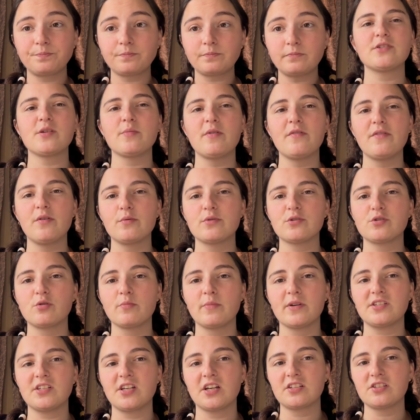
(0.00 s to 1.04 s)
Some of it was through
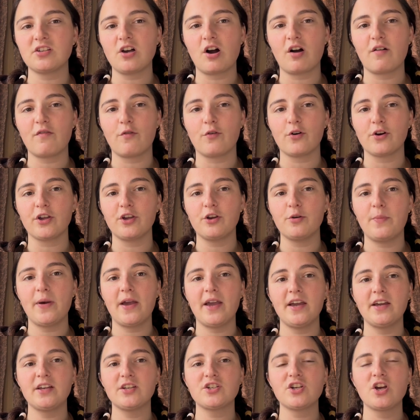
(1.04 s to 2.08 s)
my TikTok For You
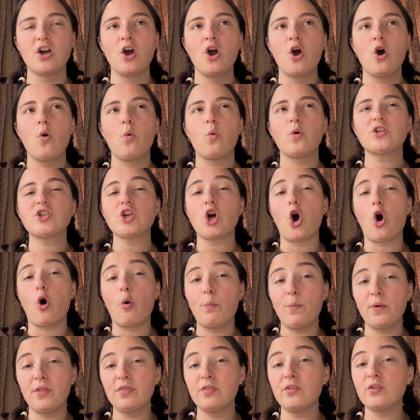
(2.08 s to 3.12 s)
page, which
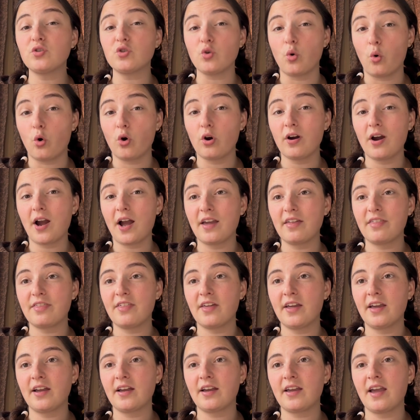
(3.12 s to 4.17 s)
opened the door, I
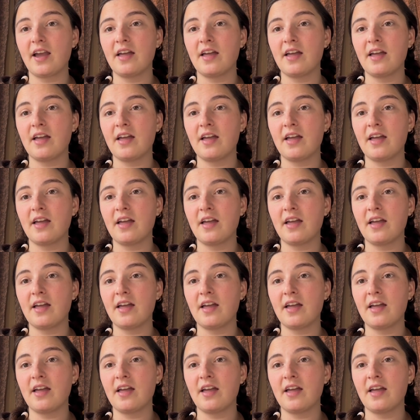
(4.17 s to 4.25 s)
think.